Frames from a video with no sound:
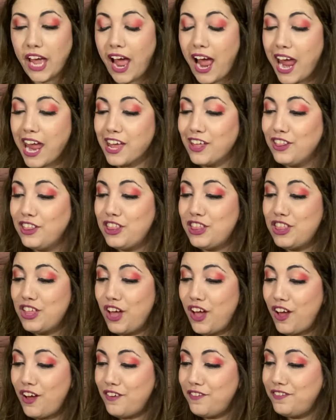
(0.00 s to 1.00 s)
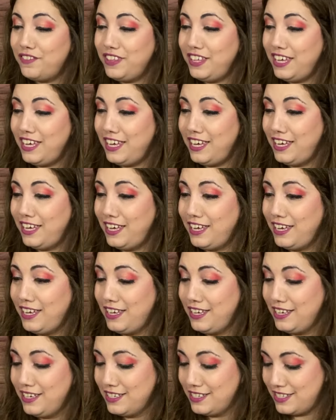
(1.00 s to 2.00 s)
I love
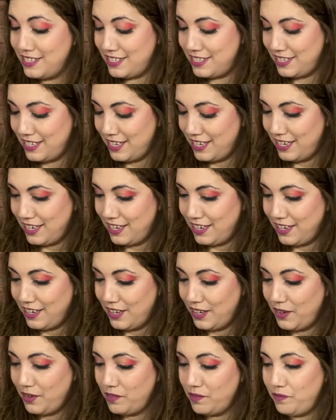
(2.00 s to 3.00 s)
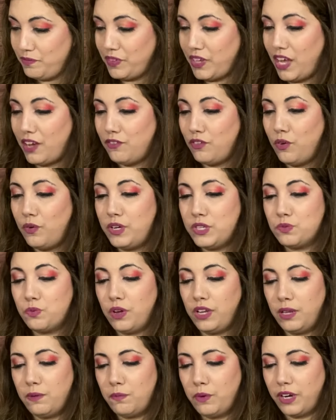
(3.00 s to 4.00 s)
these. I've always
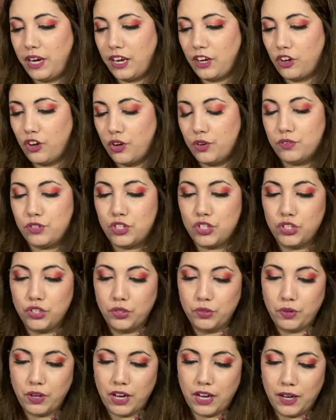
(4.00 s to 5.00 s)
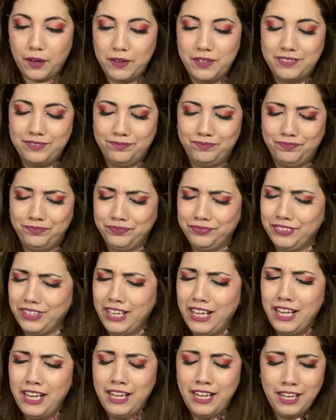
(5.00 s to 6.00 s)
won them when I go to
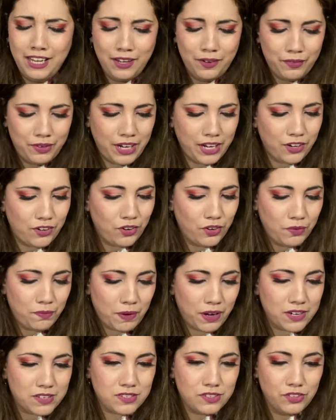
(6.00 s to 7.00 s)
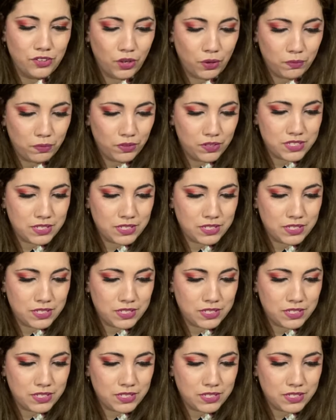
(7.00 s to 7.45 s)
when I go to Barnes and Noble.